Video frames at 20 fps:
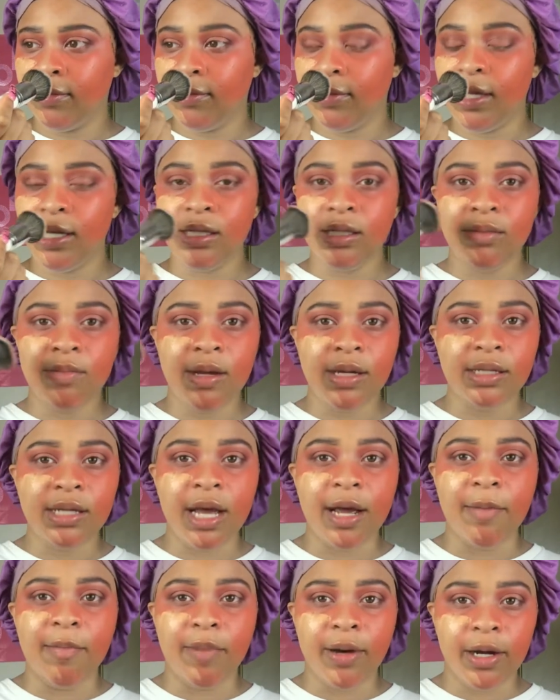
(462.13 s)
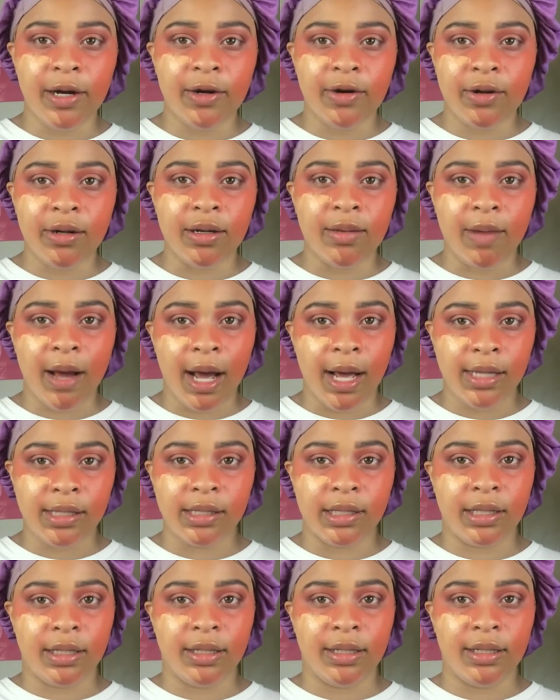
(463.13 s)
this smells like buttercream
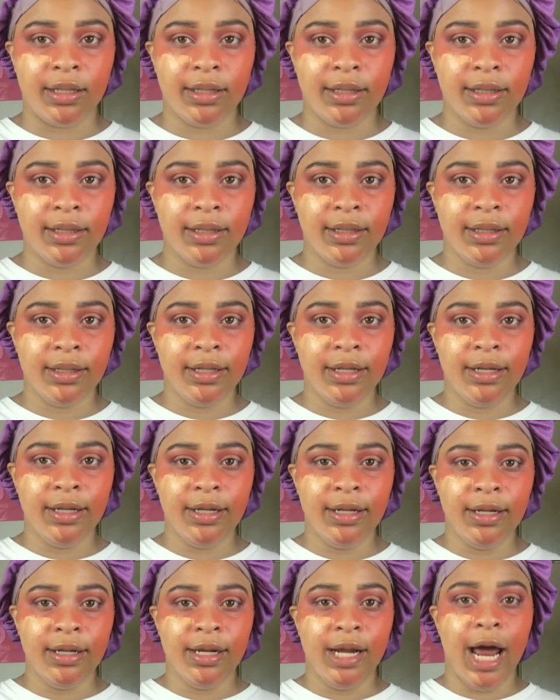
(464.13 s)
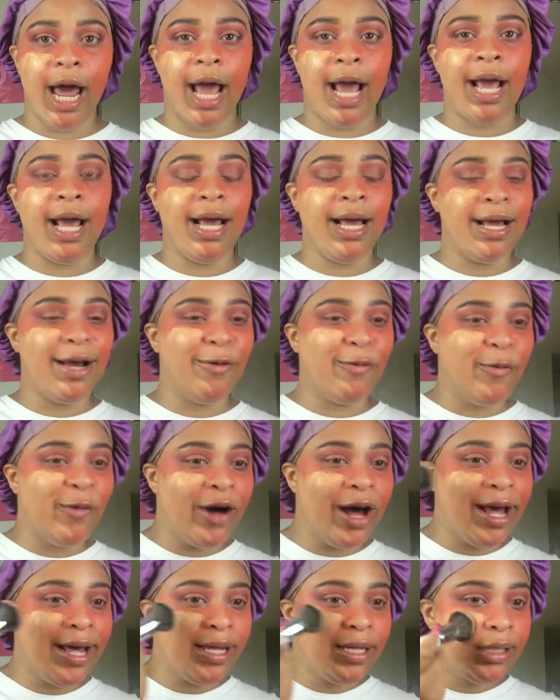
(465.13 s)
icing. Like,
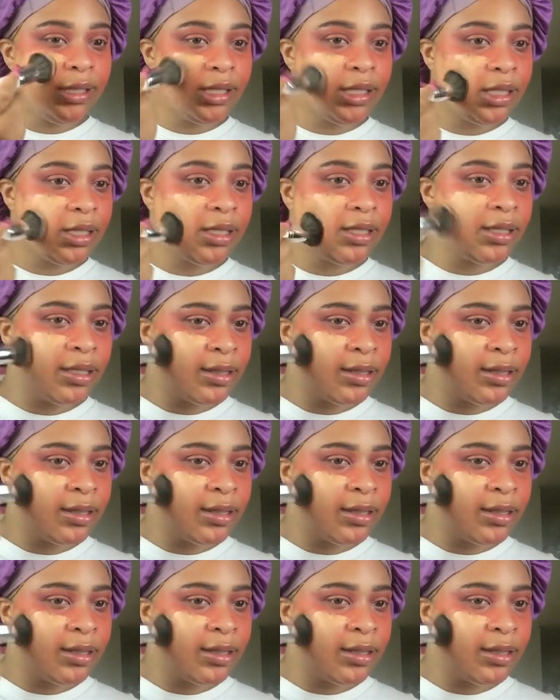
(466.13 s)
what?